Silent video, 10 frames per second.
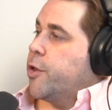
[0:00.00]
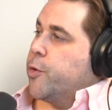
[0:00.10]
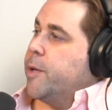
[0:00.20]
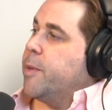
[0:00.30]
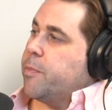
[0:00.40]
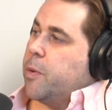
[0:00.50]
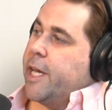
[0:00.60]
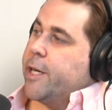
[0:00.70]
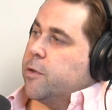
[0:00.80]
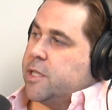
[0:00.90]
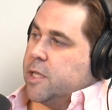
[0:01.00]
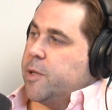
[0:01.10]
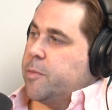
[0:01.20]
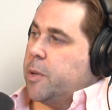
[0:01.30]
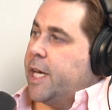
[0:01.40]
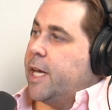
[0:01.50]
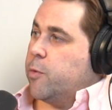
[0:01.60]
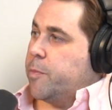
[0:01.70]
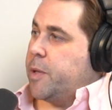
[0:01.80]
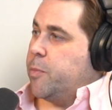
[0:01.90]
a 3-month plan or a 6-month
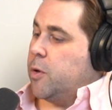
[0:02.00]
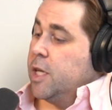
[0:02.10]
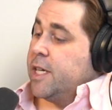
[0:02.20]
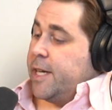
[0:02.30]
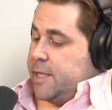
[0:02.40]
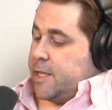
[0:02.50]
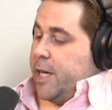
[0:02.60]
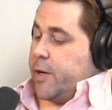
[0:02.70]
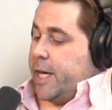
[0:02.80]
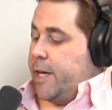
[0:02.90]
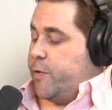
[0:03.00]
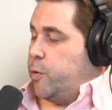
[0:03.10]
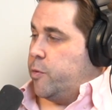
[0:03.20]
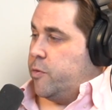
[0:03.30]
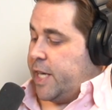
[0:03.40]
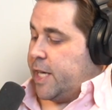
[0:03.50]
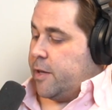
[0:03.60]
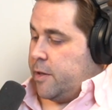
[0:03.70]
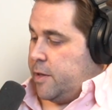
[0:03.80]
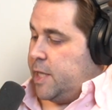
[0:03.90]
plan with people and say, okay, if you
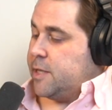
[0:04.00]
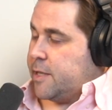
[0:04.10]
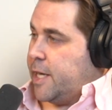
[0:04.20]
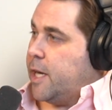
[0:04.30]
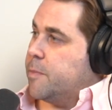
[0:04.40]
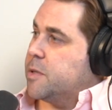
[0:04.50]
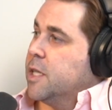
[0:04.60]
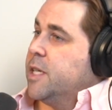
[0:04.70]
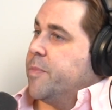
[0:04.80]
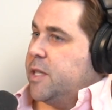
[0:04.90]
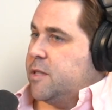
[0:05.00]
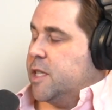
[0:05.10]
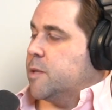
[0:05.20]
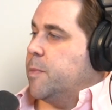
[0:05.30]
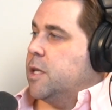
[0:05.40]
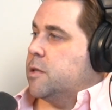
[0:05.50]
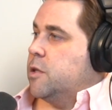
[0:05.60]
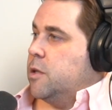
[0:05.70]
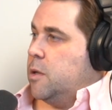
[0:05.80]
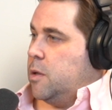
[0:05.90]
take these steps in 6
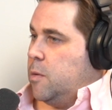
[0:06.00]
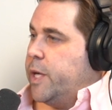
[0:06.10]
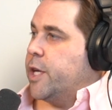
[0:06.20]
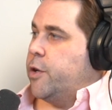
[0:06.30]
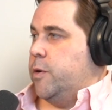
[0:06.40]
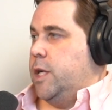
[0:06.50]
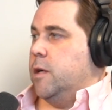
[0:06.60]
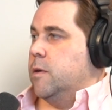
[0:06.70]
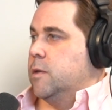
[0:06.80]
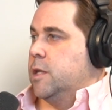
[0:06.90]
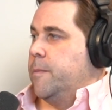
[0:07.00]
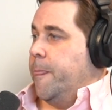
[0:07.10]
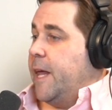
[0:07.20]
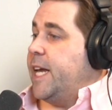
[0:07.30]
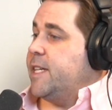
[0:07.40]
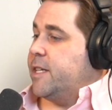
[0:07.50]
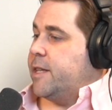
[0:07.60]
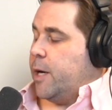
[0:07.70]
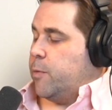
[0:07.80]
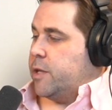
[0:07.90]
months, we can do a deal. And he
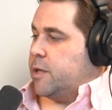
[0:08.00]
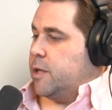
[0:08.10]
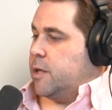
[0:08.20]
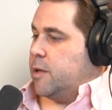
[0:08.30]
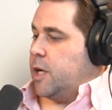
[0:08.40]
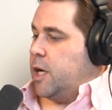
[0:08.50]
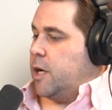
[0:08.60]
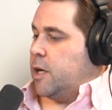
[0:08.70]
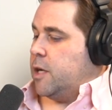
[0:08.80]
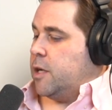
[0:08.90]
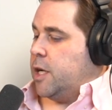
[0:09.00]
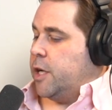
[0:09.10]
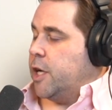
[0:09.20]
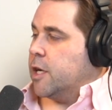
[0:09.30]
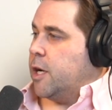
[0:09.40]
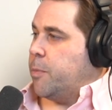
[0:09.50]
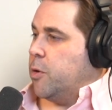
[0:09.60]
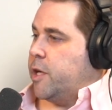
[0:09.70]
did that with a young couple